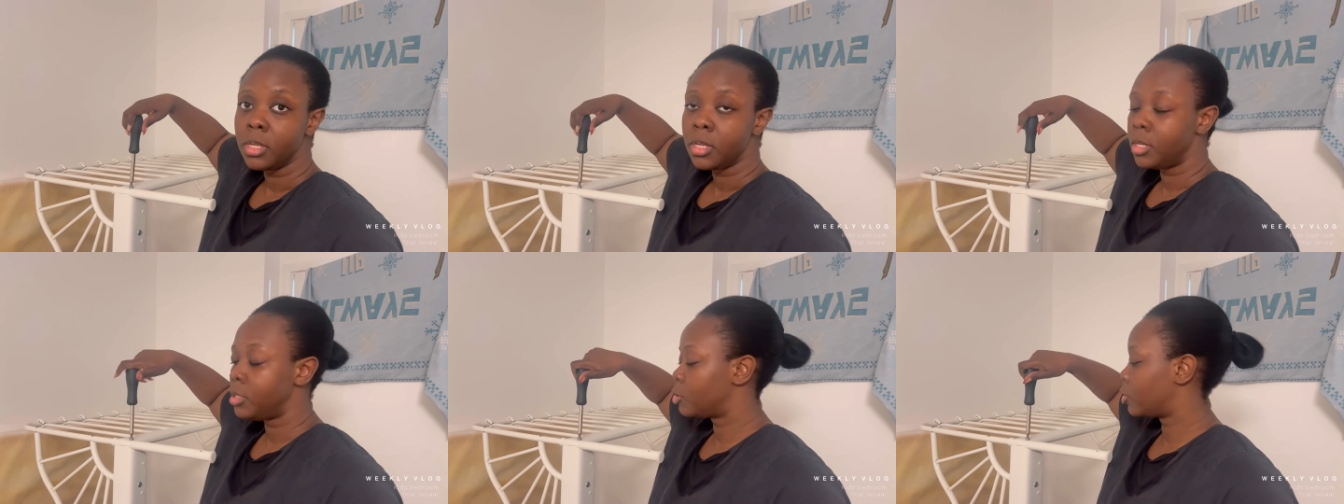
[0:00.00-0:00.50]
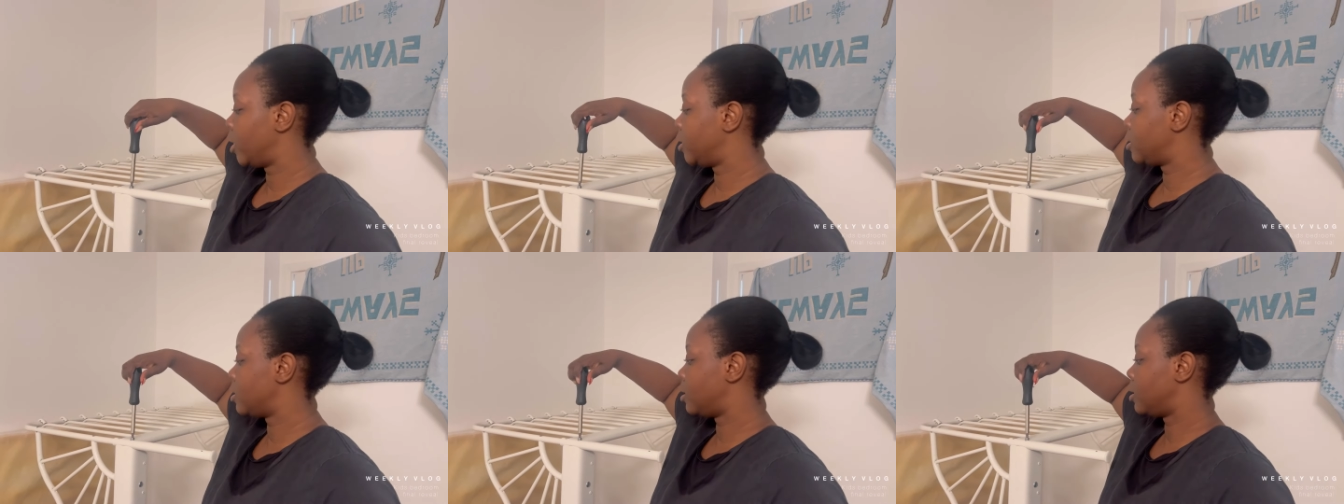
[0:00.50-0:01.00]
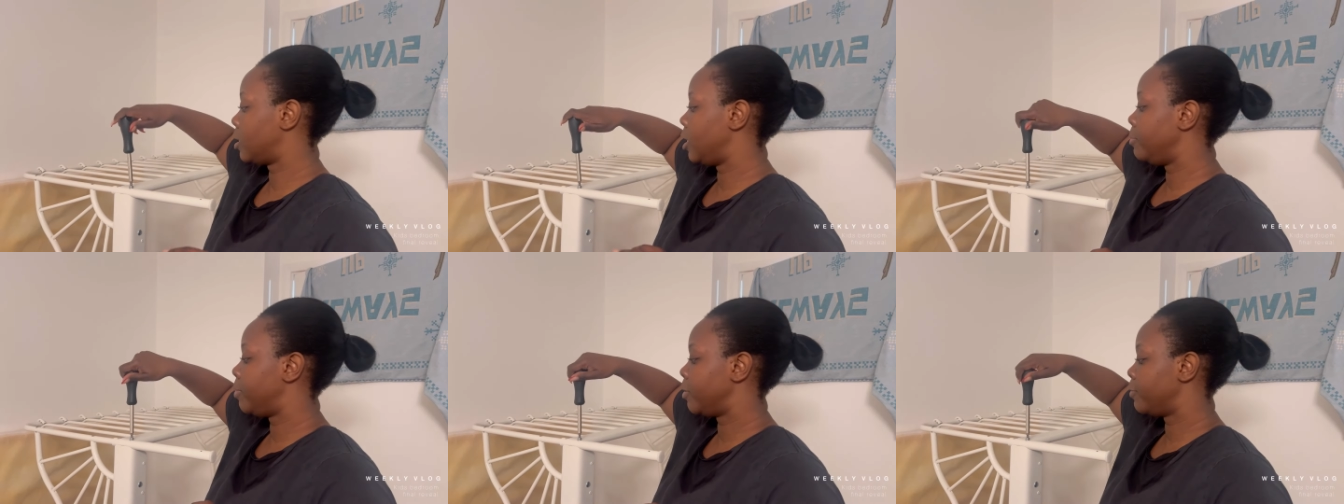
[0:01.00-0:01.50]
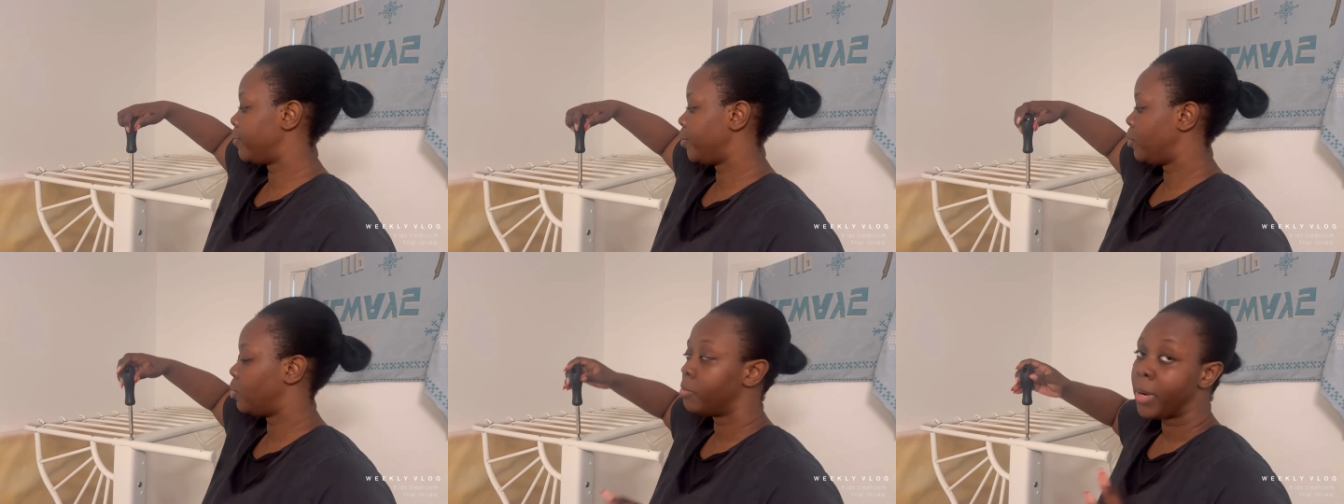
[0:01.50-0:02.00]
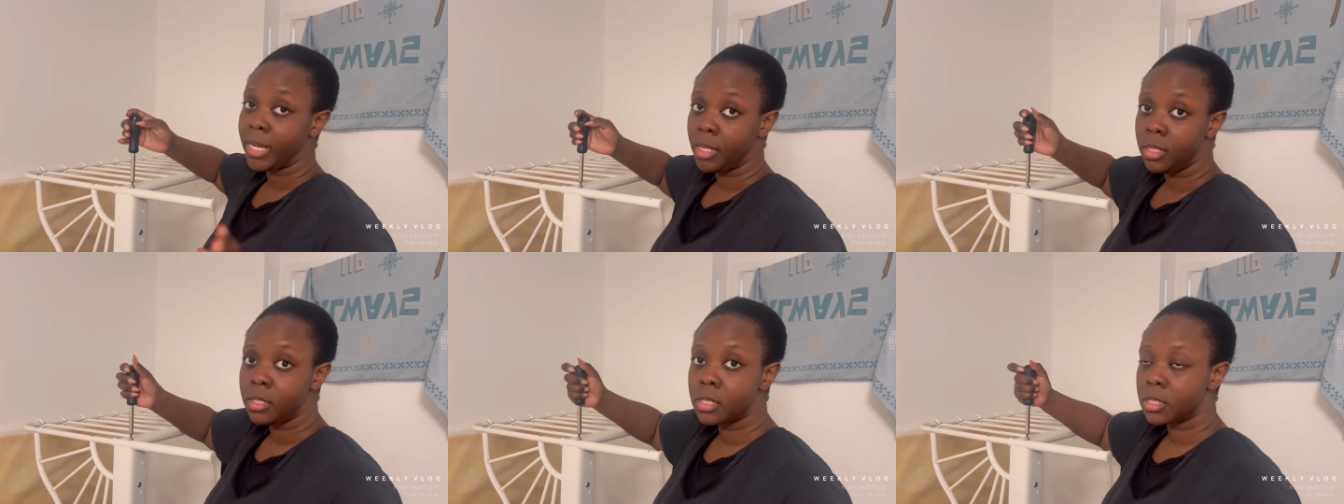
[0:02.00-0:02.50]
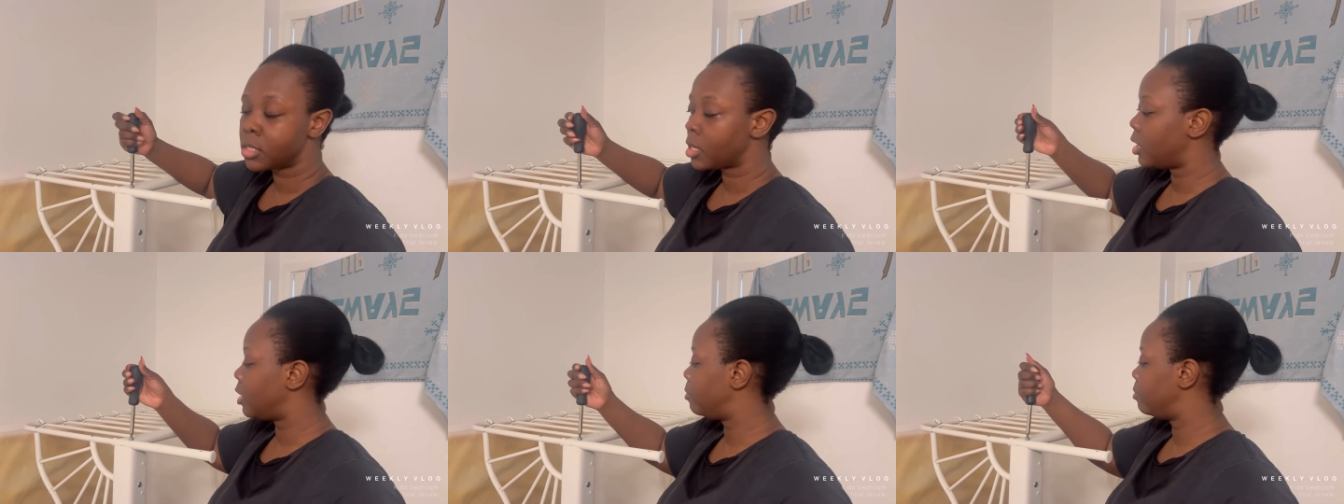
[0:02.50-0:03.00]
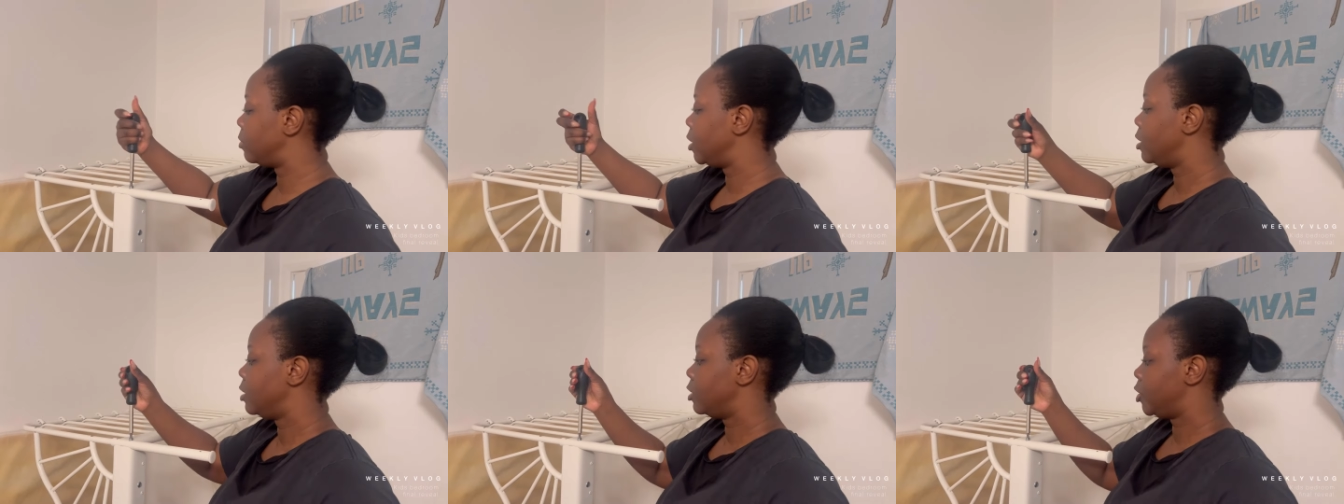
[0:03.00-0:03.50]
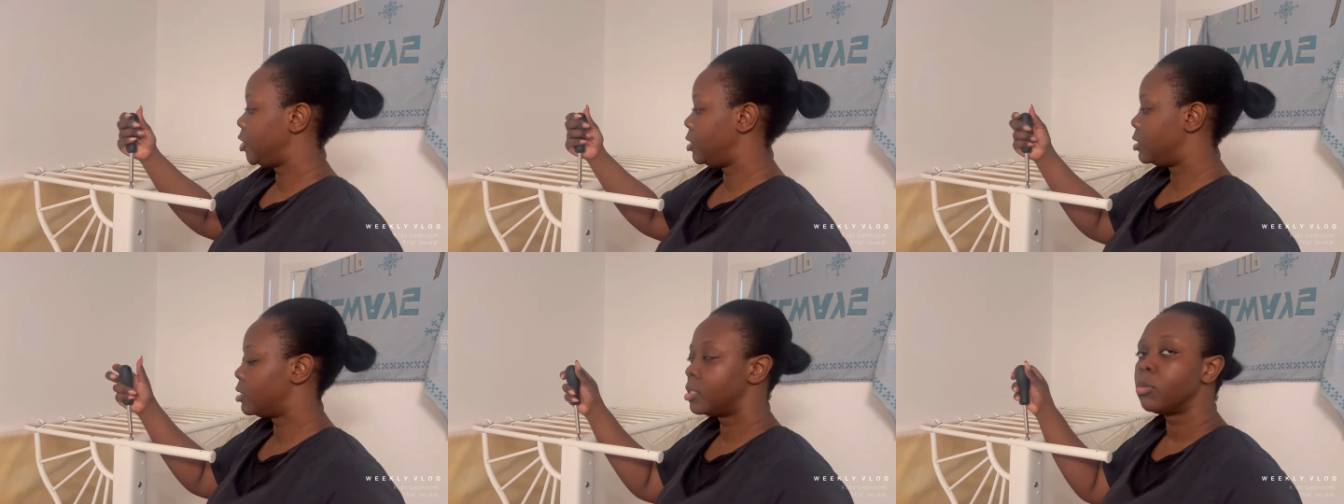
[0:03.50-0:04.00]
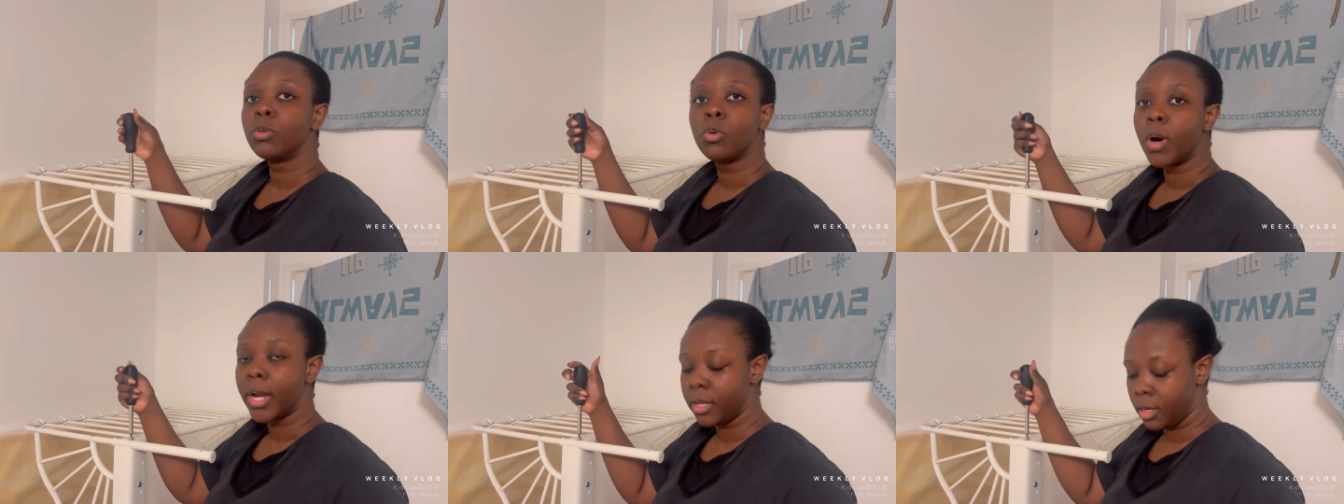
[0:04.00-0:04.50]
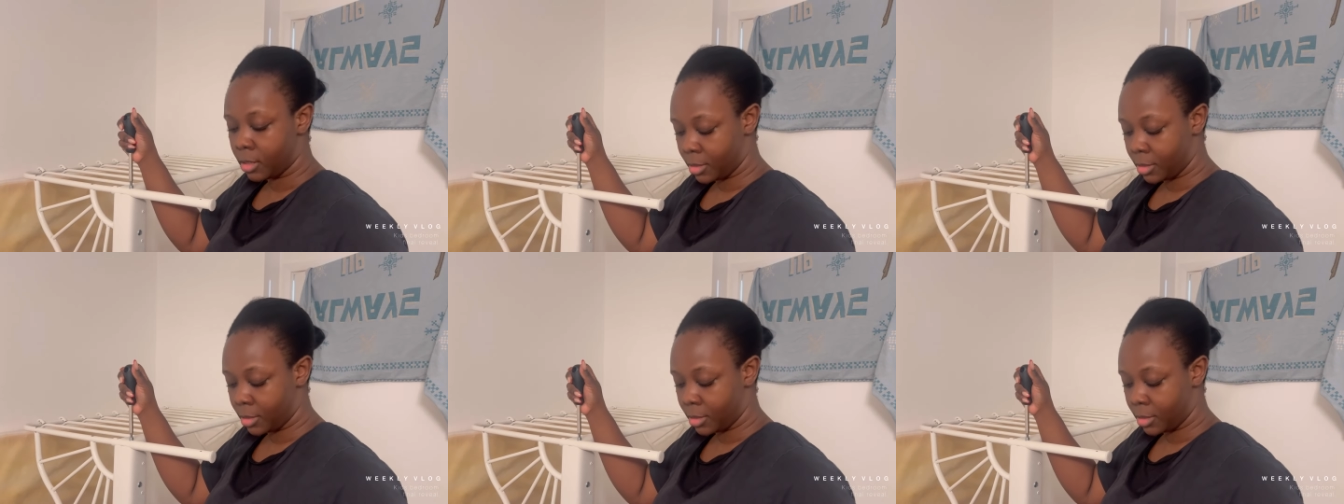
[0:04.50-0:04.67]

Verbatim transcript: He's going to keep it for my niece. Um, she's still quite young.